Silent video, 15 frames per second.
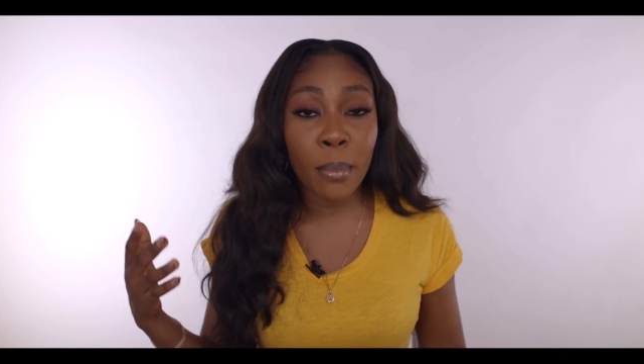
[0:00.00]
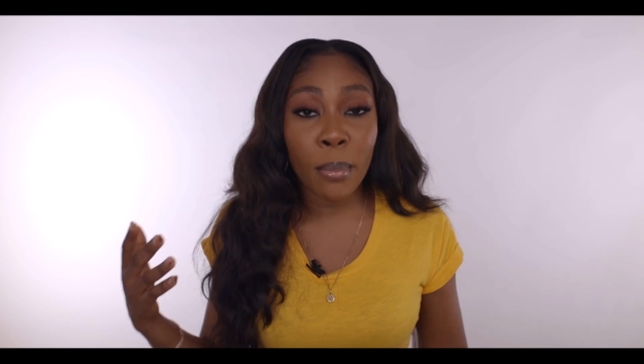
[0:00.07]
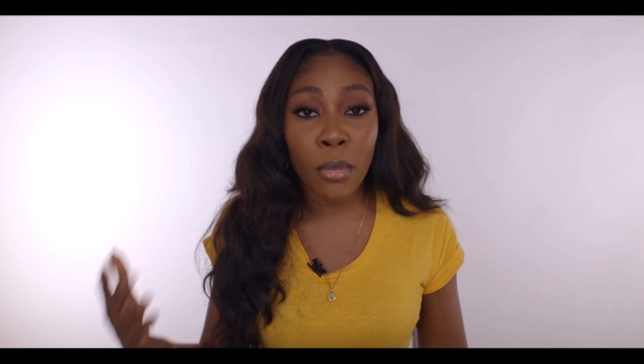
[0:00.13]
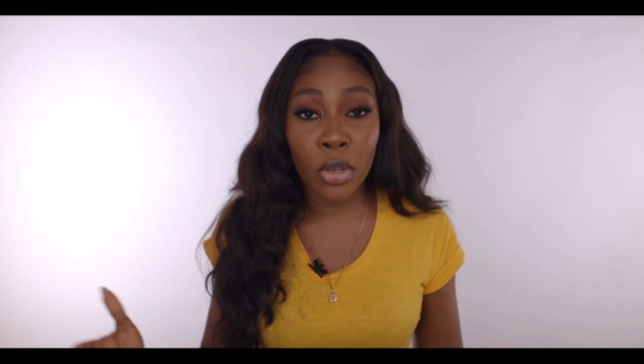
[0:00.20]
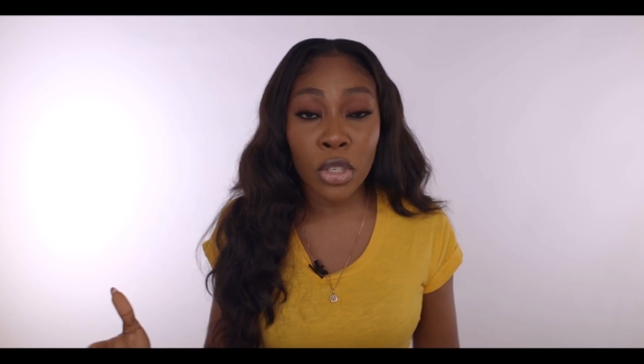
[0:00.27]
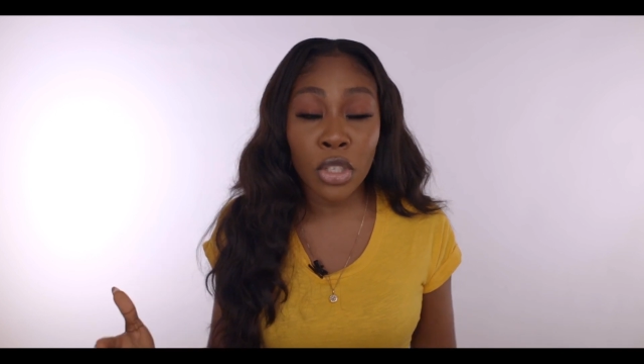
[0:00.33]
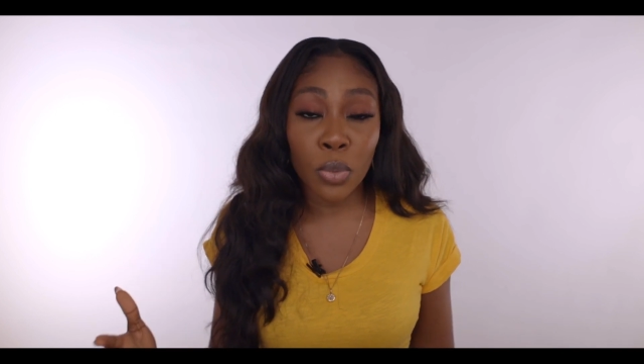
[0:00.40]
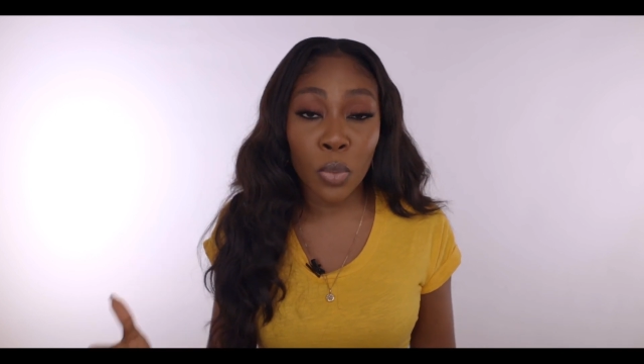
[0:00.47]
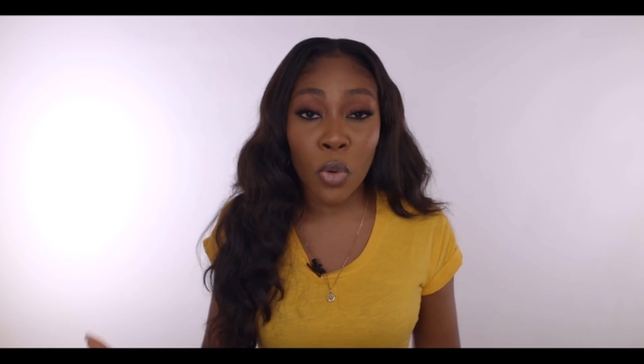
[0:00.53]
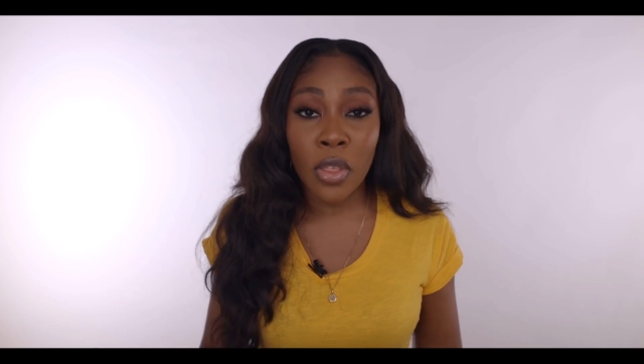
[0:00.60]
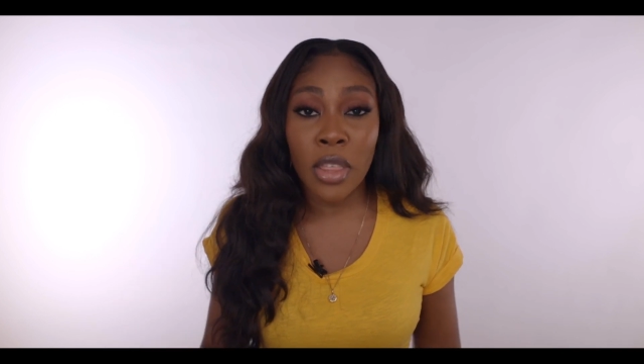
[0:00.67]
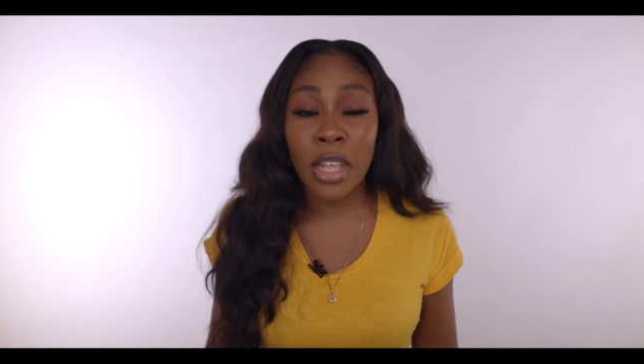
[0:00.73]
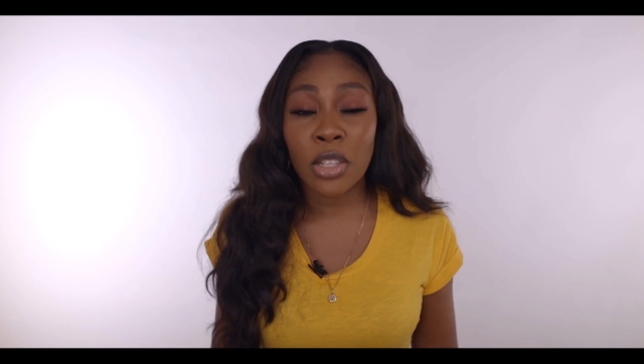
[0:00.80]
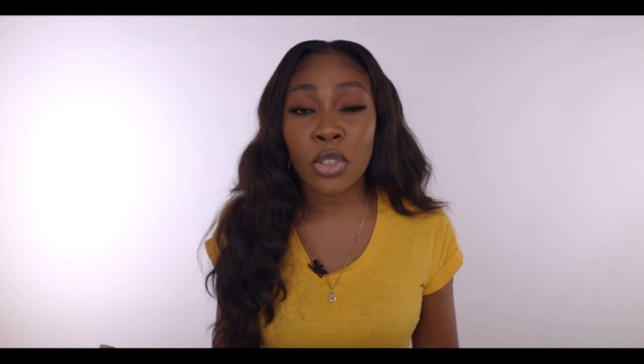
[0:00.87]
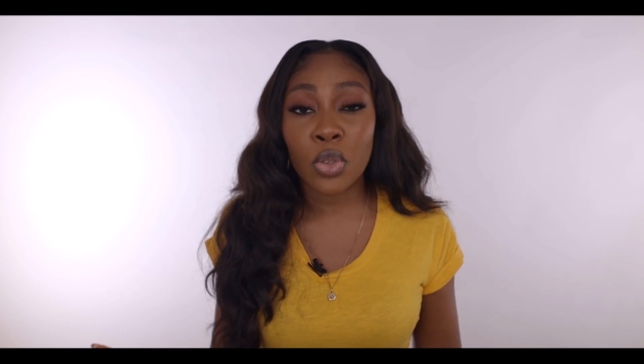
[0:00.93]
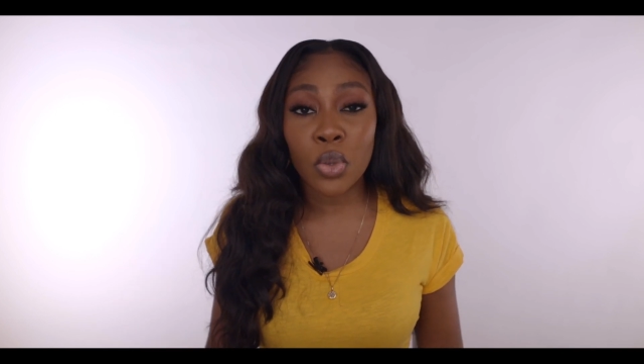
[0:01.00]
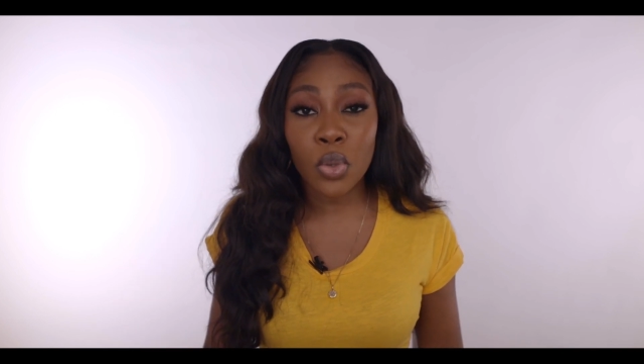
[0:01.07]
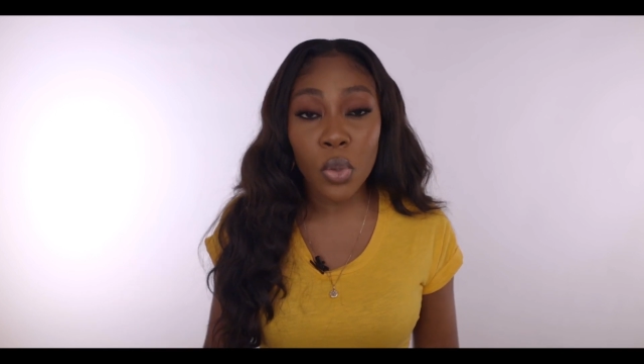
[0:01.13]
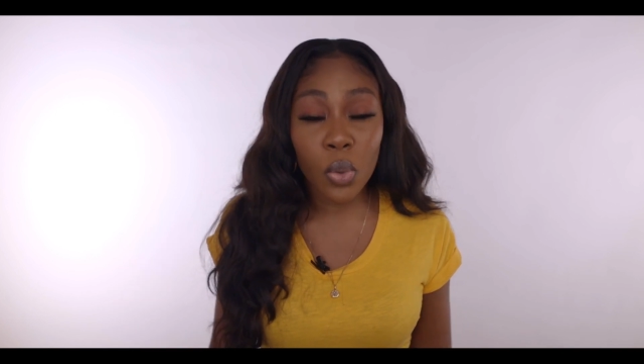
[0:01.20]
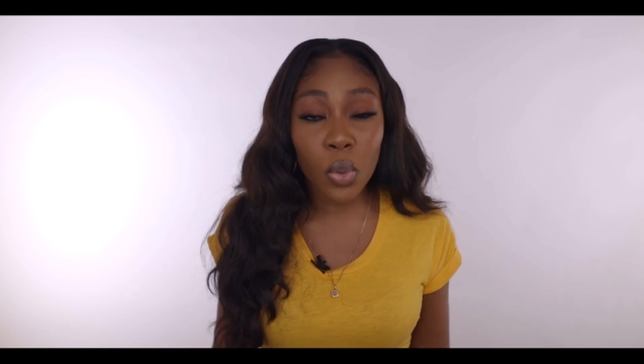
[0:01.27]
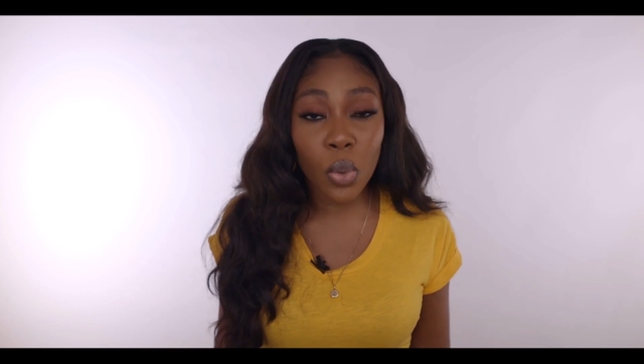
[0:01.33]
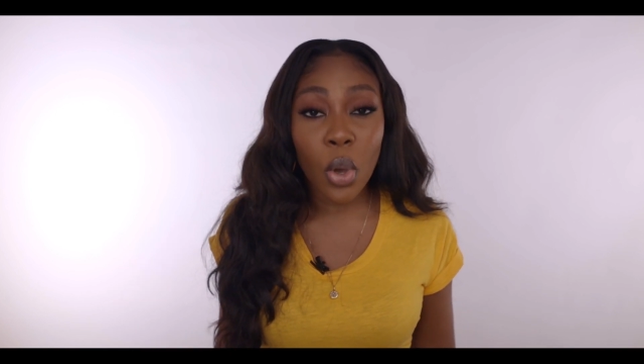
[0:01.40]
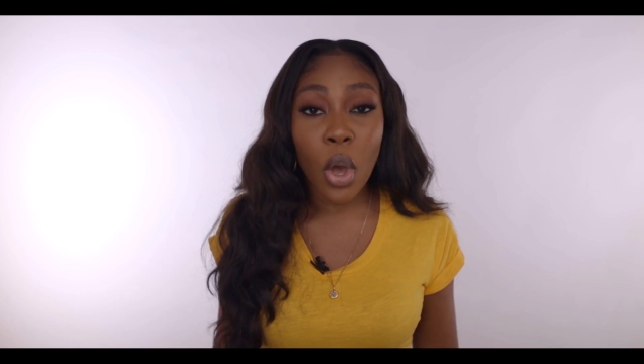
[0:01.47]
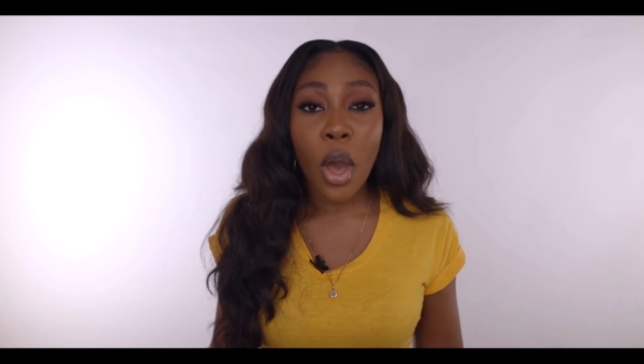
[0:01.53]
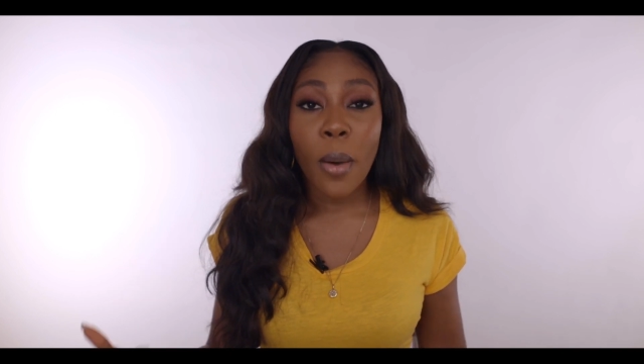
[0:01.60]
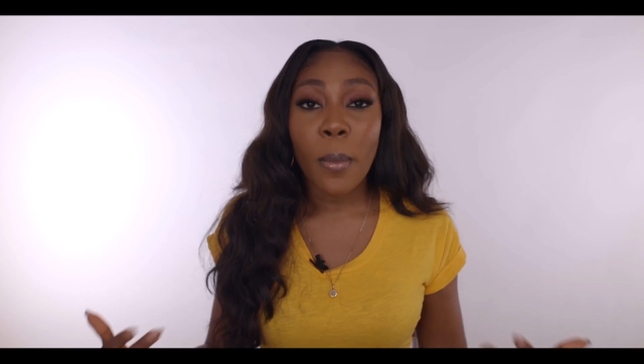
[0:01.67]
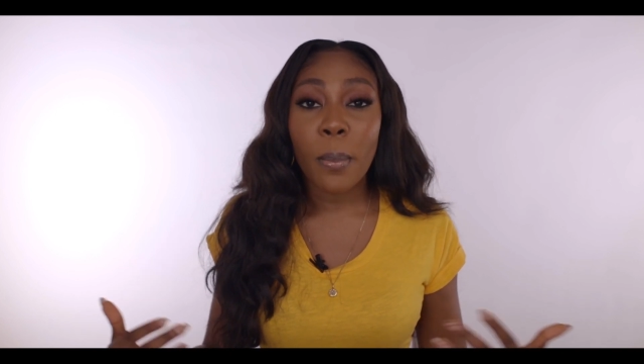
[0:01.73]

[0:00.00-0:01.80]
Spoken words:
much more than two,